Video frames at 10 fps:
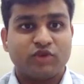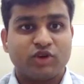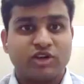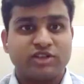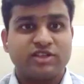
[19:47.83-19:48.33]

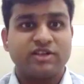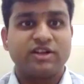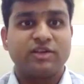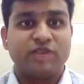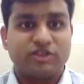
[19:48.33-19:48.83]
what are the
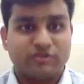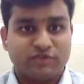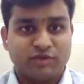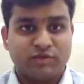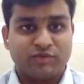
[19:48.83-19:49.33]
general comments
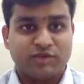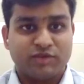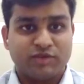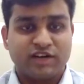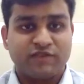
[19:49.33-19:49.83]
of the people
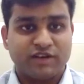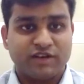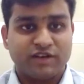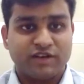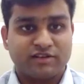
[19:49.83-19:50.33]
regarding
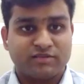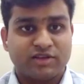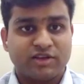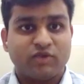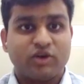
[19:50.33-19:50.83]

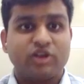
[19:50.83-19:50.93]
federalism,